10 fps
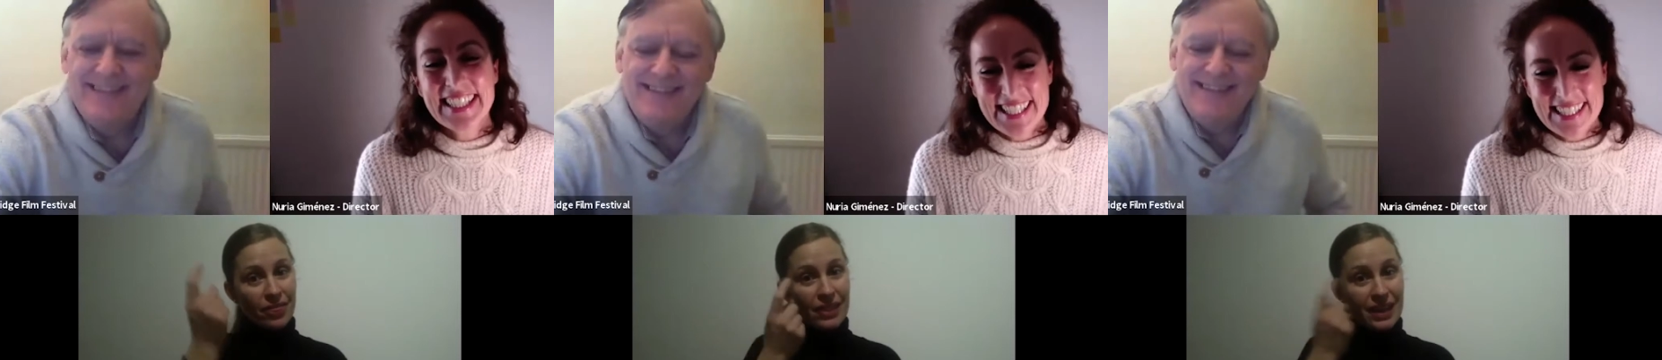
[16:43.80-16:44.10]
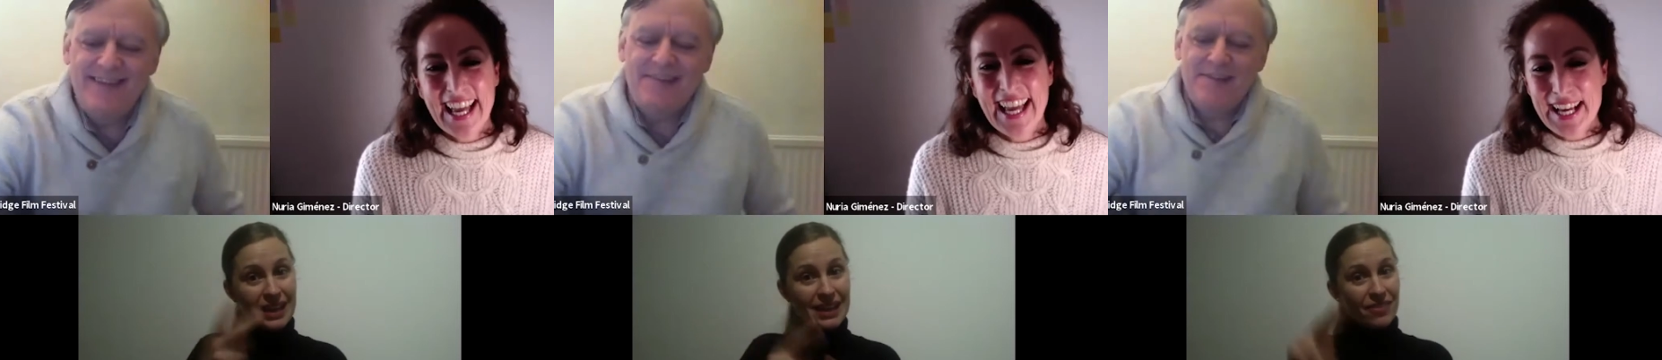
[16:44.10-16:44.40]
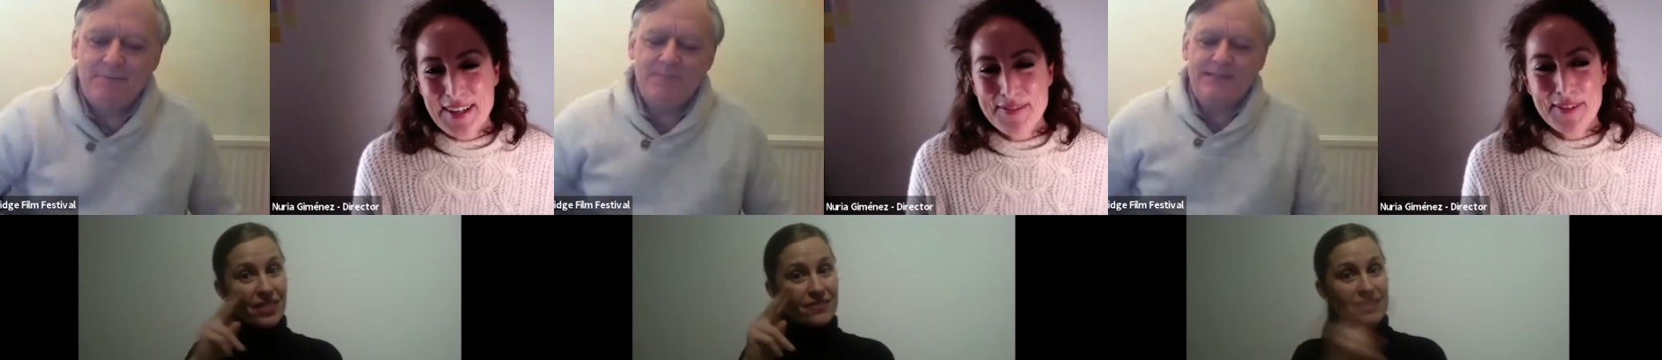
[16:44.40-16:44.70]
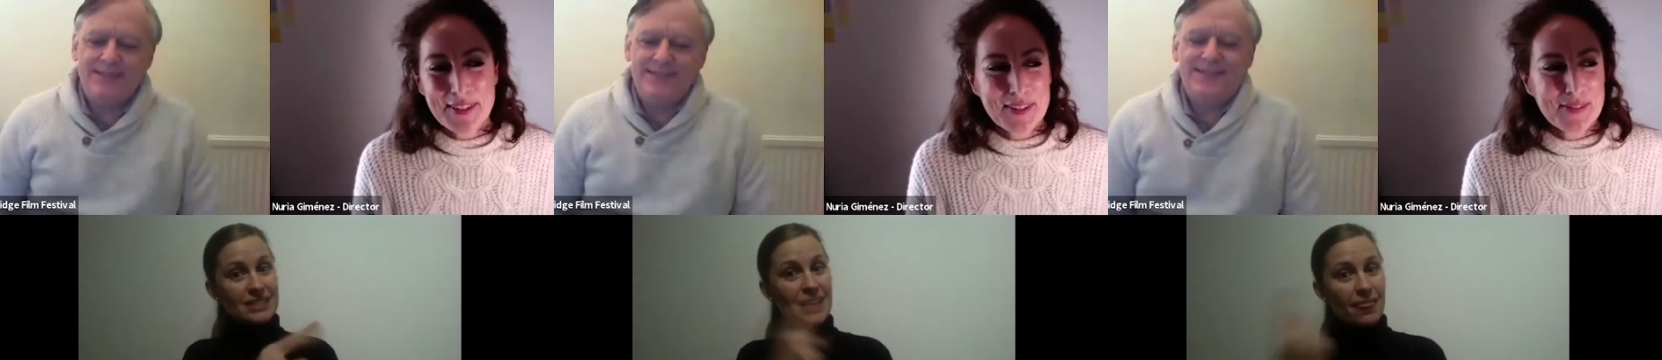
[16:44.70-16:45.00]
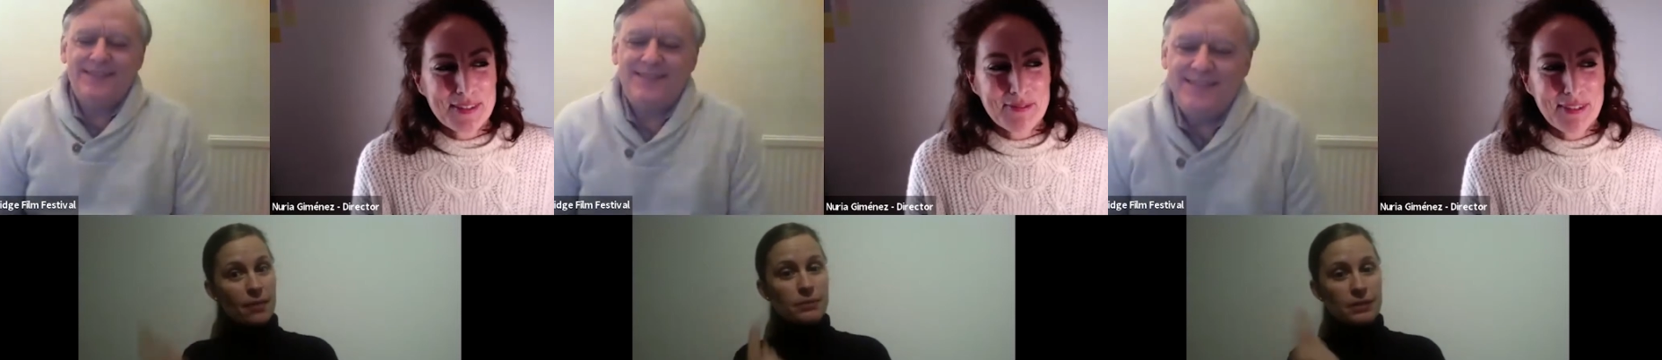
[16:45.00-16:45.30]
Speaker 1: yes, I have thought
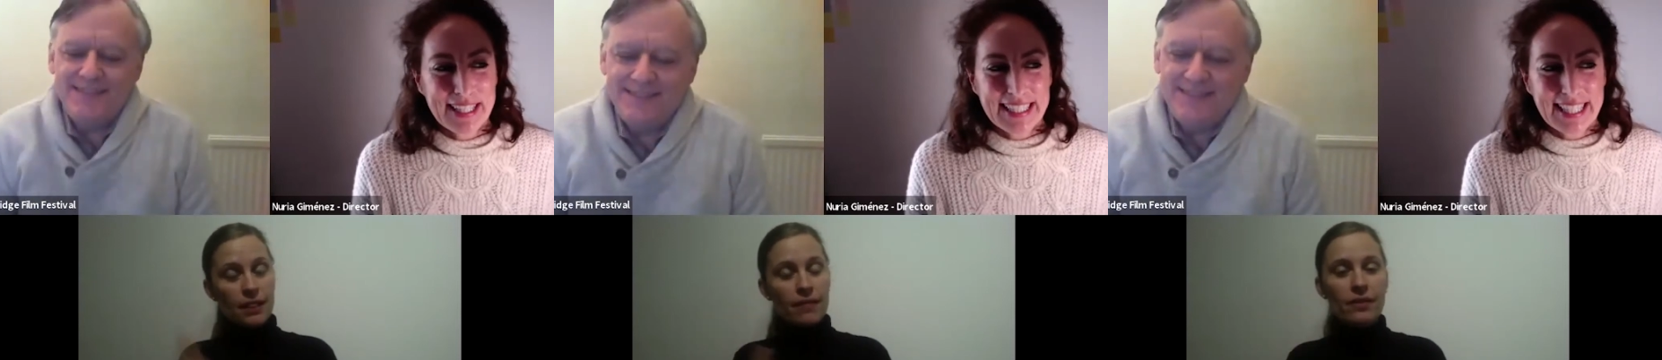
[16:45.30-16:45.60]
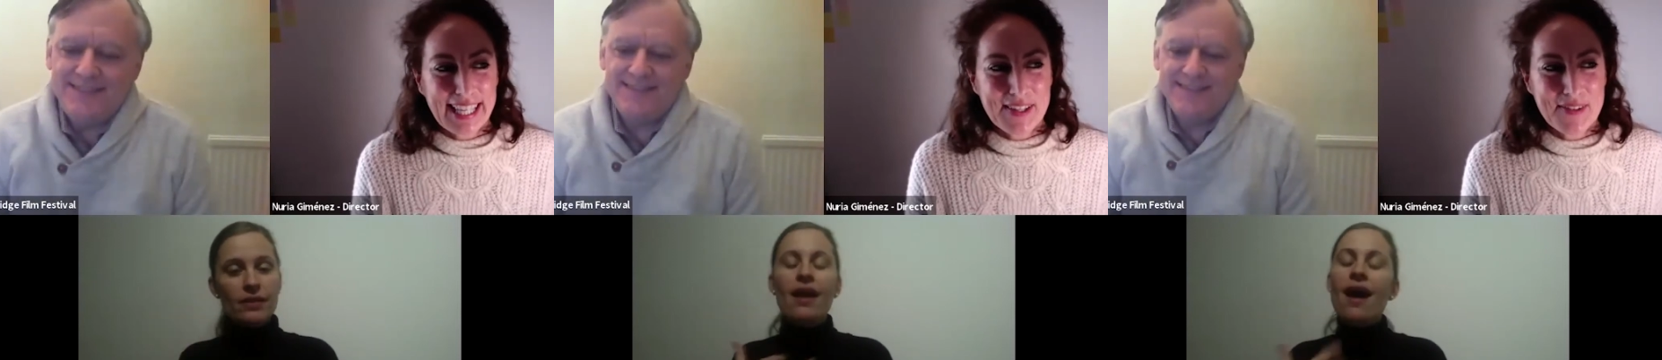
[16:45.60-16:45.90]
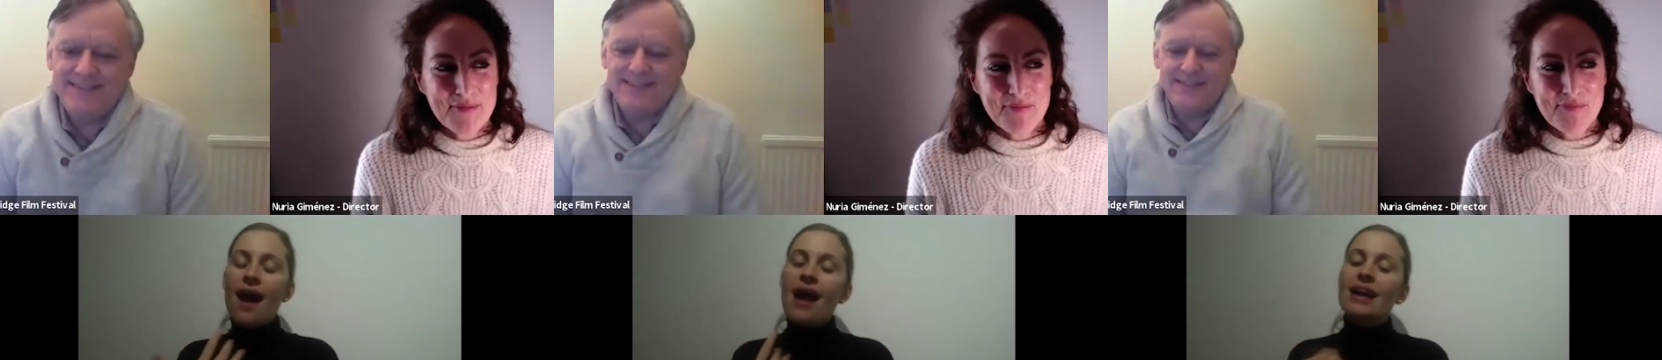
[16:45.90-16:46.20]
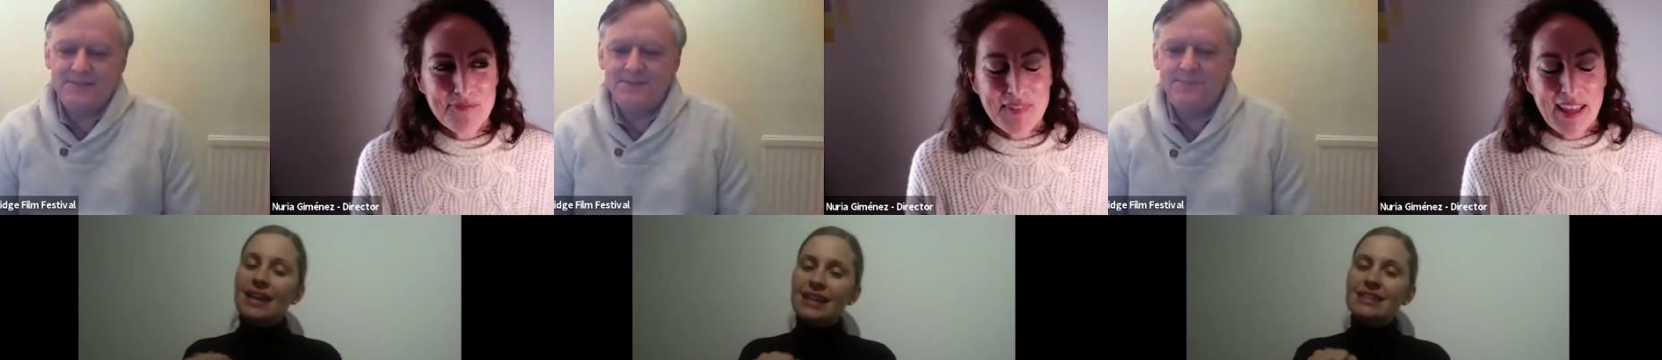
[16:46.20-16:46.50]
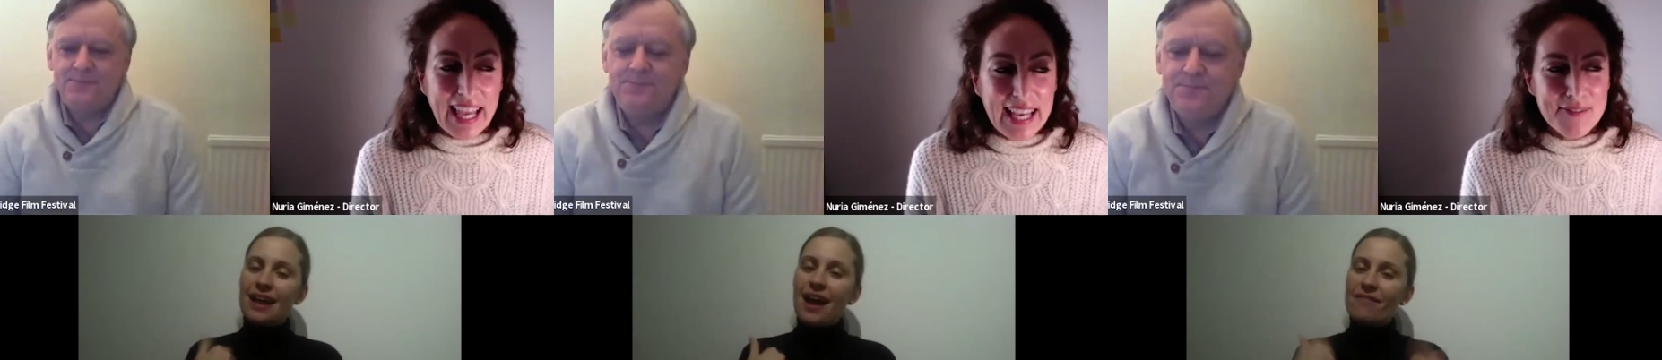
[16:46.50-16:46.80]
of it, but um,
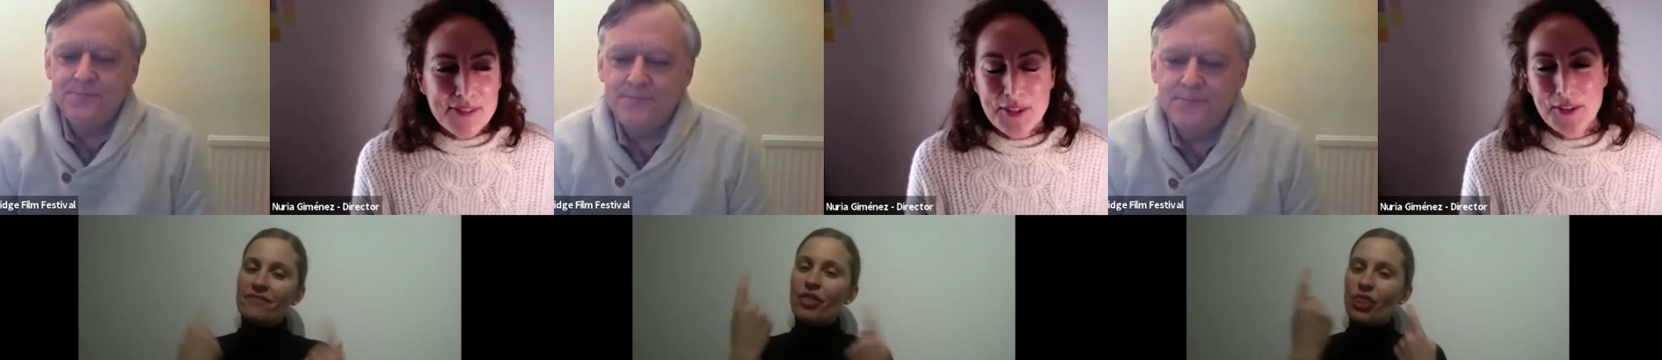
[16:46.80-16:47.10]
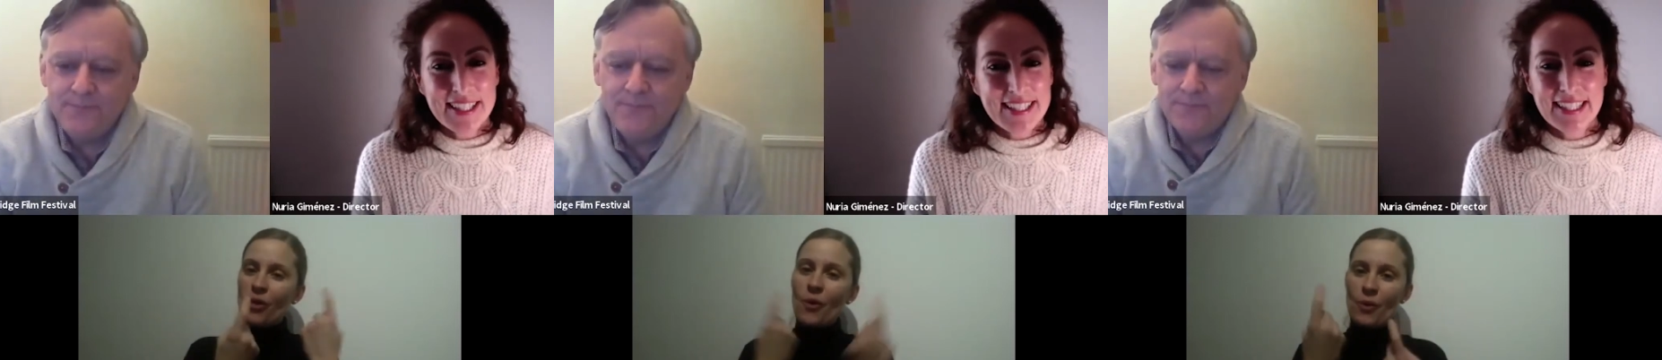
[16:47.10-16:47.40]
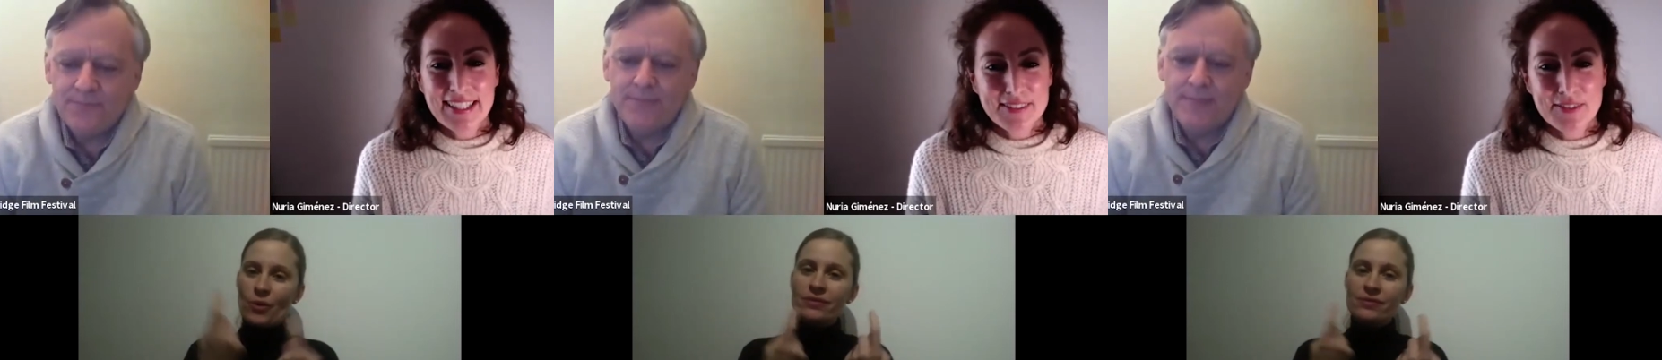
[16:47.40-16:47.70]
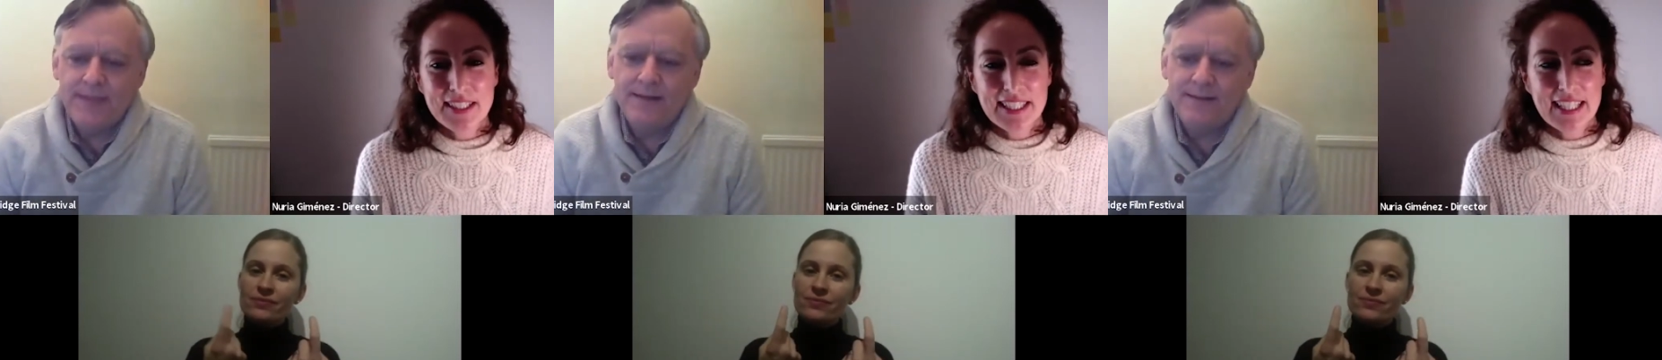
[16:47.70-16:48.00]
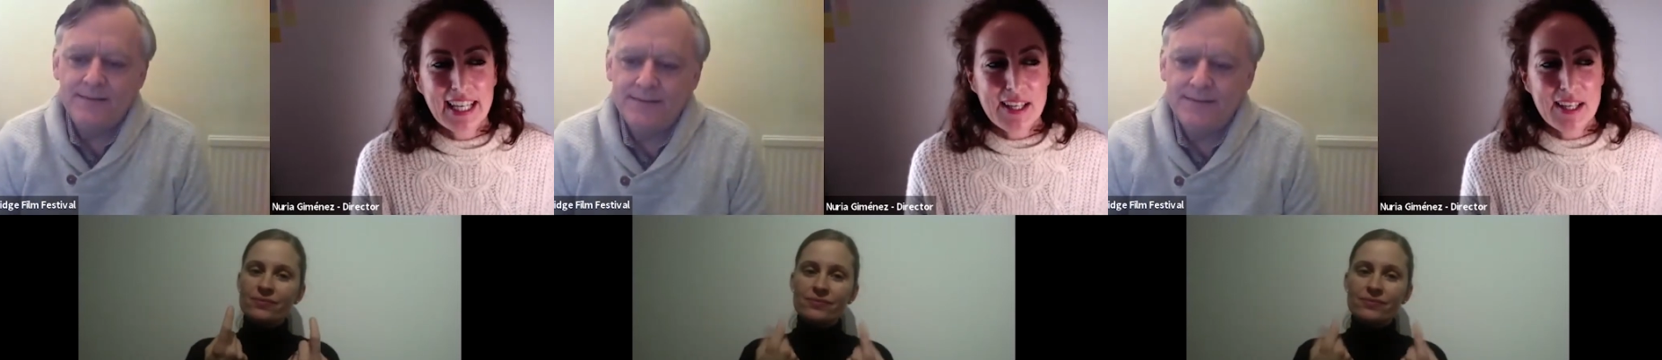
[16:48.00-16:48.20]
I have no idea really.